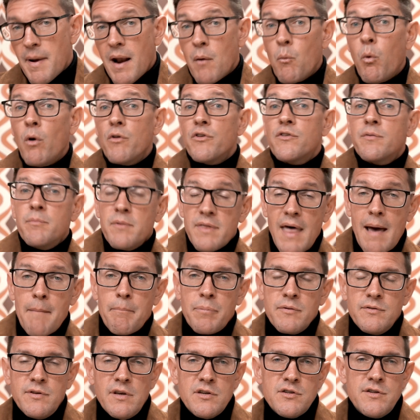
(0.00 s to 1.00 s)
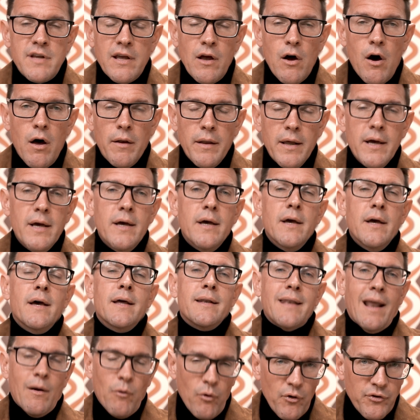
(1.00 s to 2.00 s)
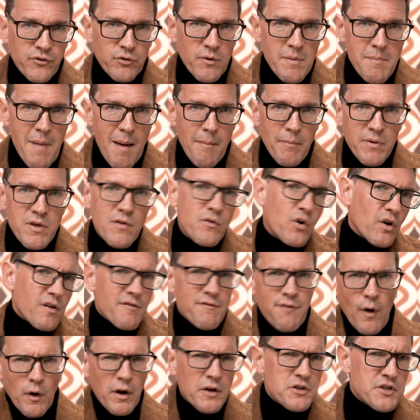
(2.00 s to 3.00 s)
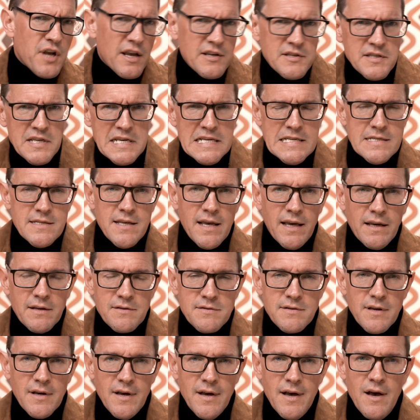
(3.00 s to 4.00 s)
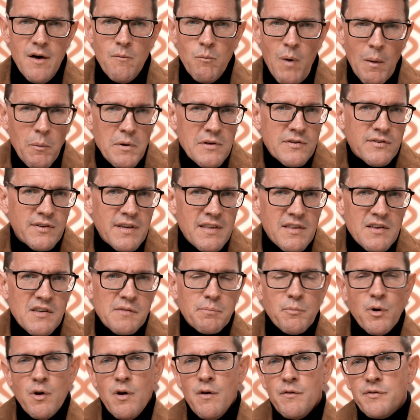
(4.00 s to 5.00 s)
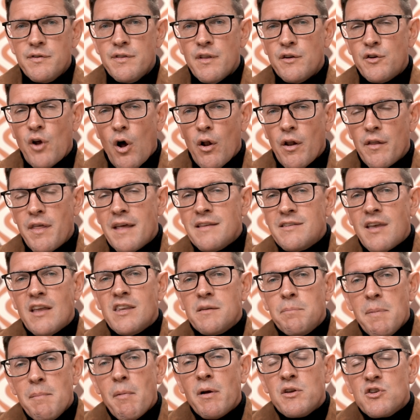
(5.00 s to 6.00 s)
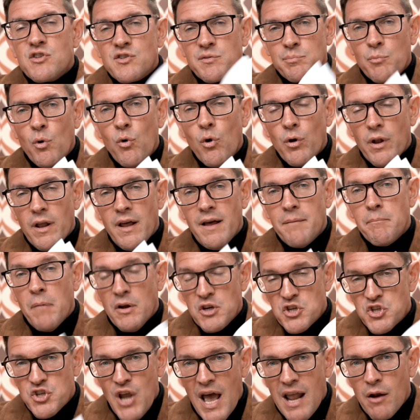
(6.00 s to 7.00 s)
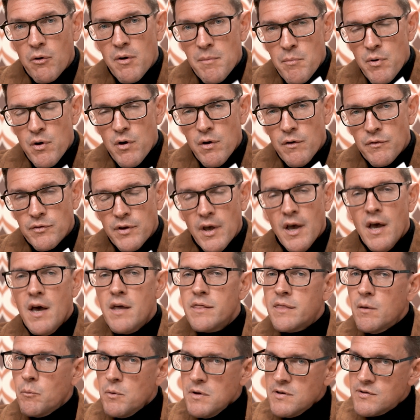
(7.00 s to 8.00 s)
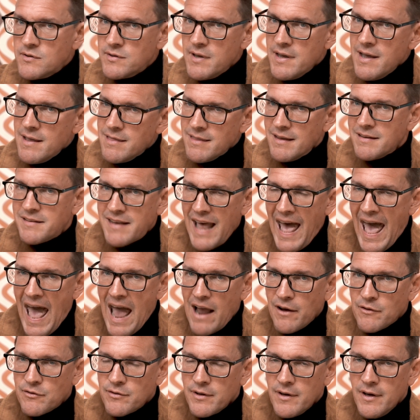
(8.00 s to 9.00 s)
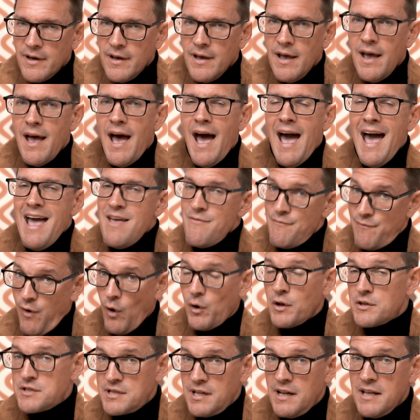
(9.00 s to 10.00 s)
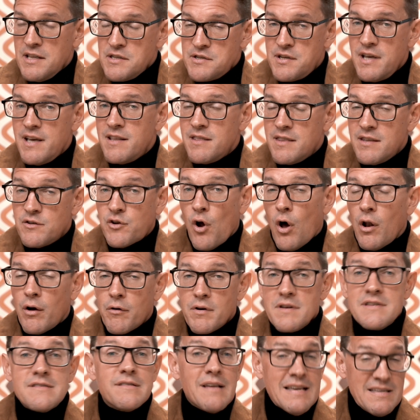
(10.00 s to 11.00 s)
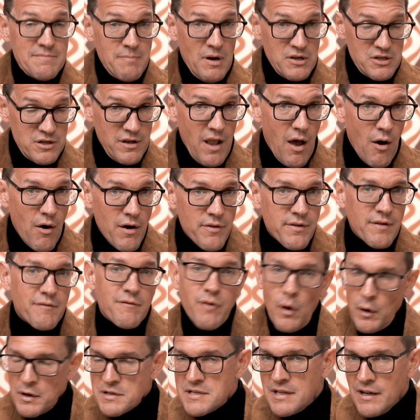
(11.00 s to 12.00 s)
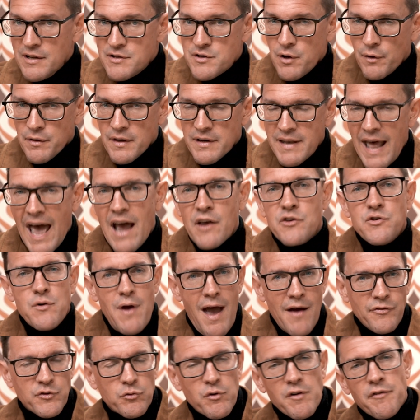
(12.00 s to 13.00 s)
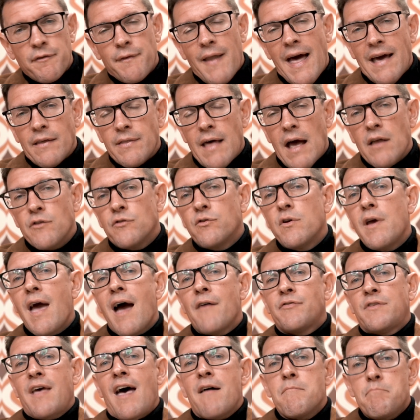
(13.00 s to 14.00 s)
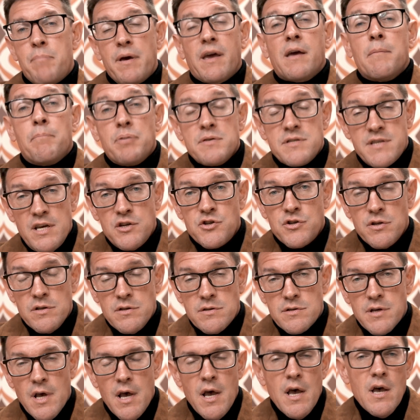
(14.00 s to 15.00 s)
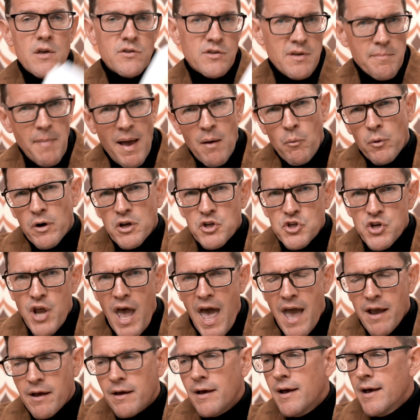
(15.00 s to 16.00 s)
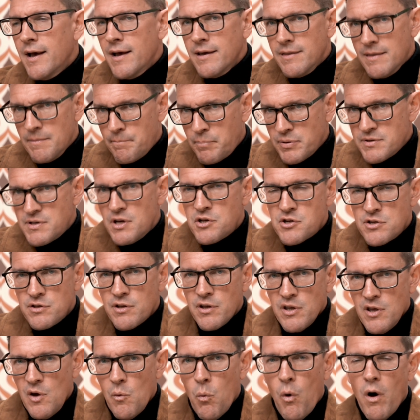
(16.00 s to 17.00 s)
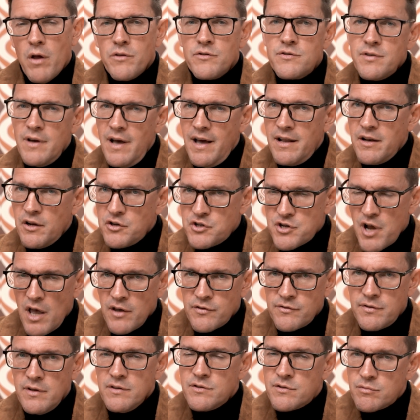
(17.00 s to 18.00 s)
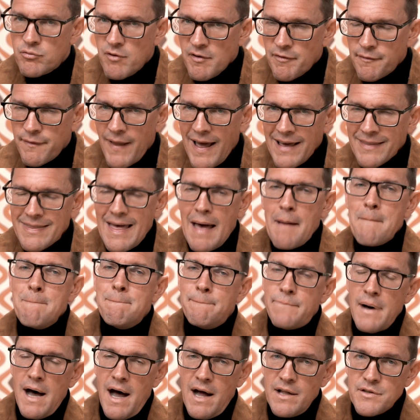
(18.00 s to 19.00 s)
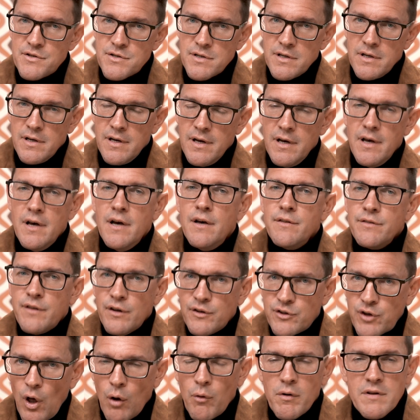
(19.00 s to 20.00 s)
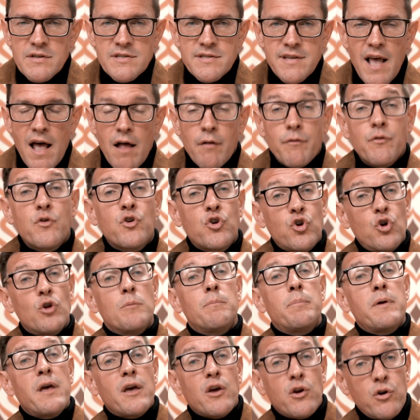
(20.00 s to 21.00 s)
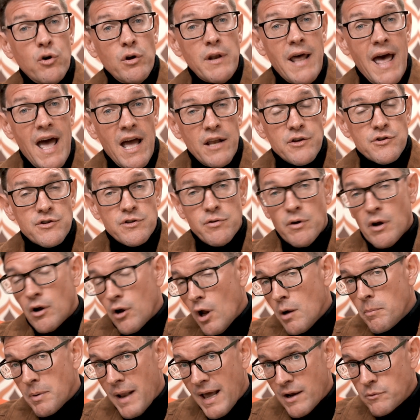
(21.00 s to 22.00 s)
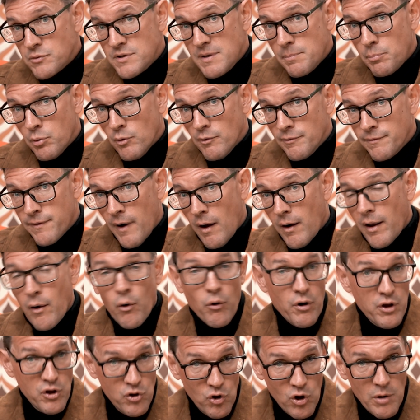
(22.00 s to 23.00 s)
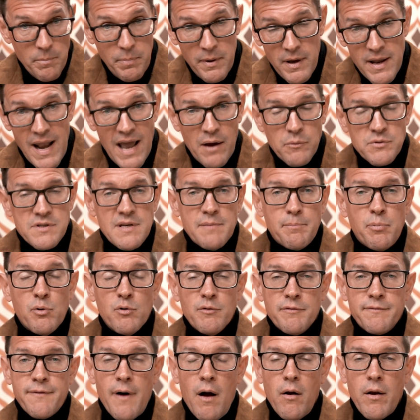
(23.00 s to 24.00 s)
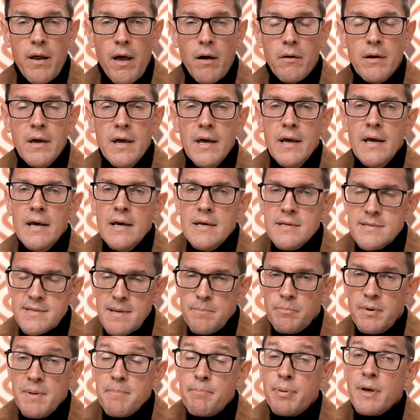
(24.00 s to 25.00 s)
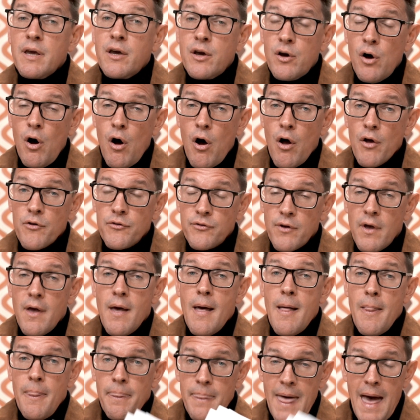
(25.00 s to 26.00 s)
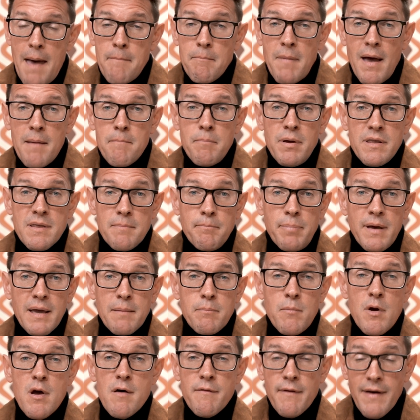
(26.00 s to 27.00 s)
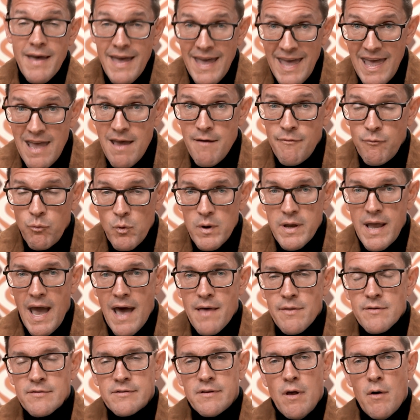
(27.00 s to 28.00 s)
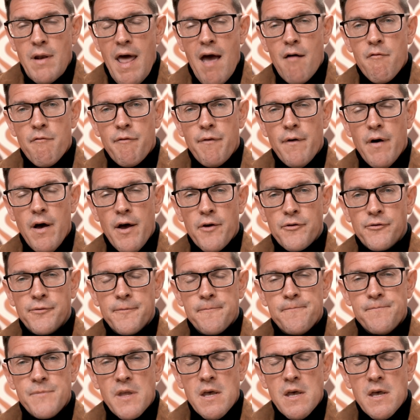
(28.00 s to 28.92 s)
And I want some of that positioning on. Now, also remember, you've got to vol adjust these things. When we see these moves in the dollar, they tend to be much smaller, much shallower moves than we see in the DAX. Volatility in the dollar is much lower than volatility on the DAX. You have to reflect that. So you have to have bigger positions. So you might want to check the position that you want and adjust it to reflect that. But the dollar itself could be a good hedge to a global equity portfolio or a European equity portfolio, simply because that might be the big mover if we get the slowdown first.